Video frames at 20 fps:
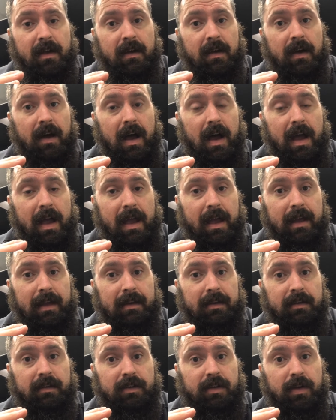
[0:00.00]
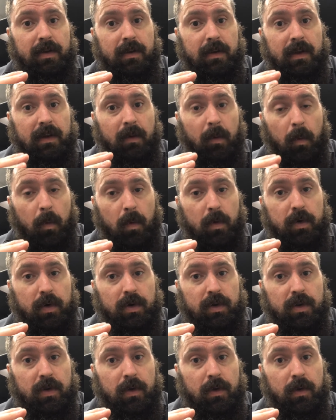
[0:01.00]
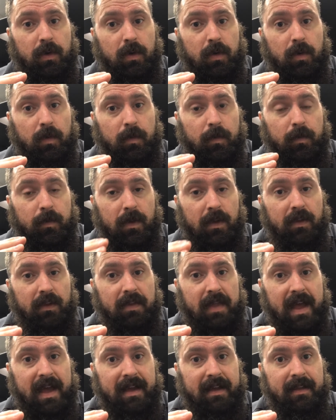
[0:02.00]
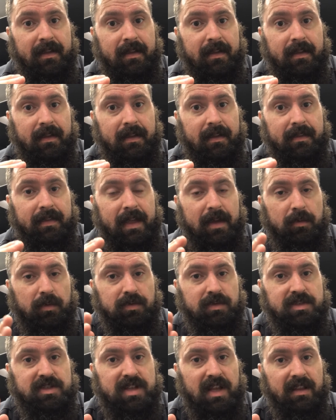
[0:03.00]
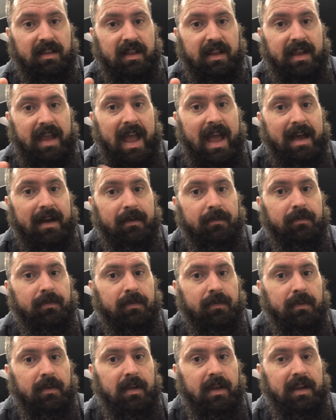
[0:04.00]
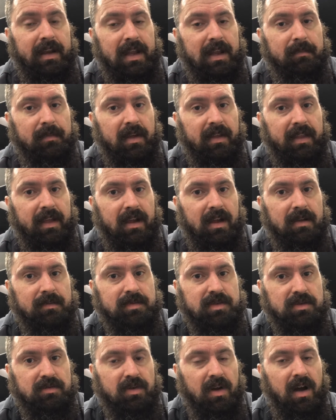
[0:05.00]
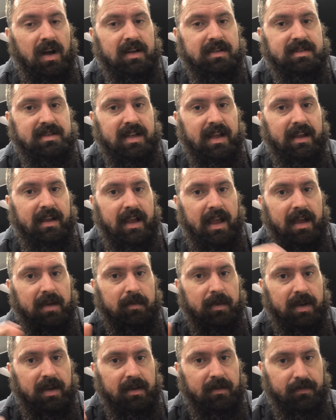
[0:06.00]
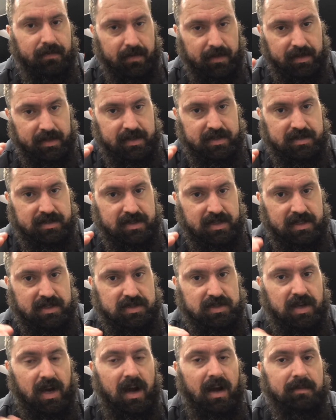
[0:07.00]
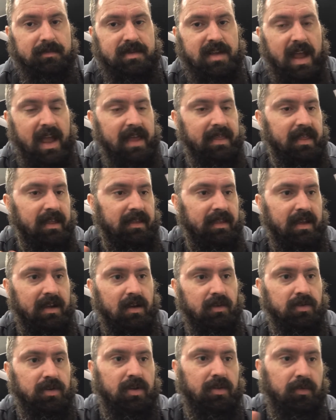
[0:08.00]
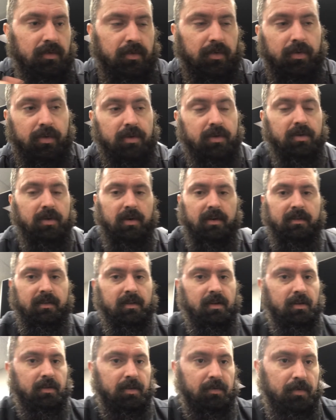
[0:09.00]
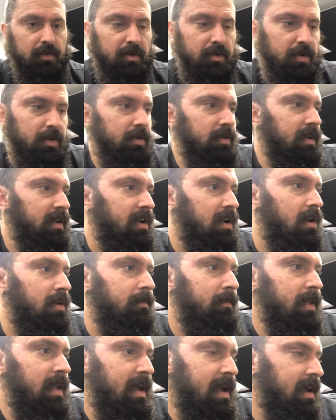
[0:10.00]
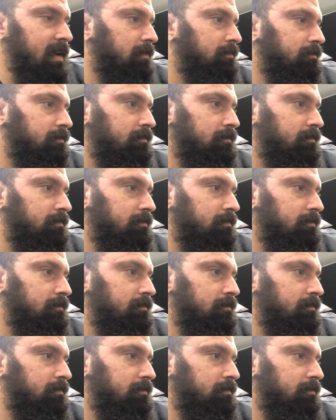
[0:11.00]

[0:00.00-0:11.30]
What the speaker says: And in order to fill that, they will suddenly have an email that comes across saying, hey, we need to fill these jobs. And then they go to the recruiter or the recruit and go, hey,